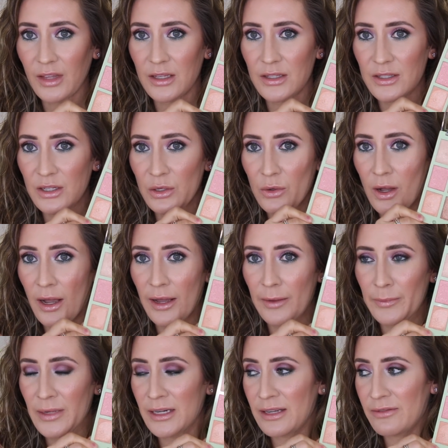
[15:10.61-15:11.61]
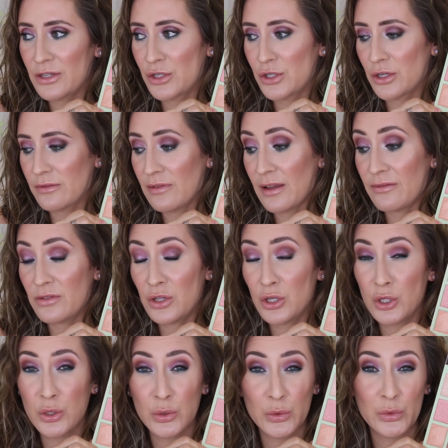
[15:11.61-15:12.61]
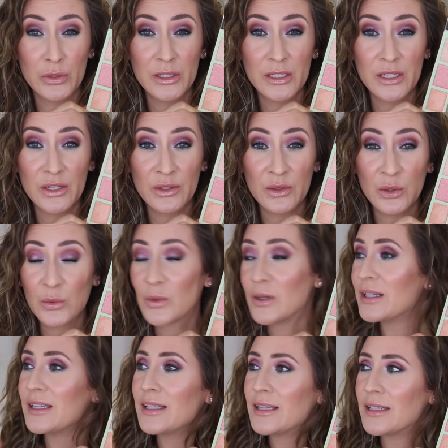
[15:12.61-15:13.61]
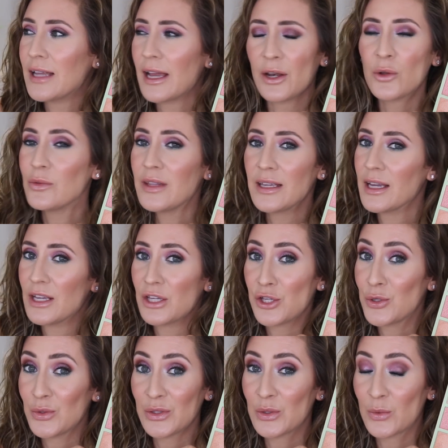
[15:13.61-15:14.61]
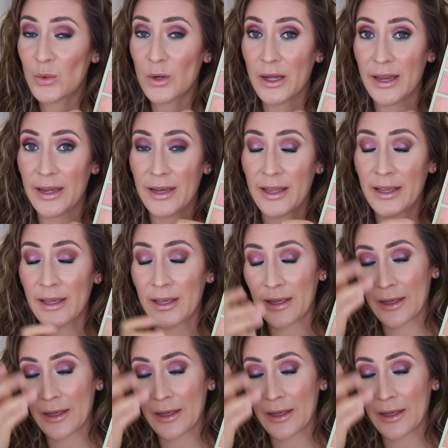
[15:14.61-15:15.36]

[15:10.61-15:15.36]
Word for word: So I'm not even sure if I've used the one. I don't think I used the one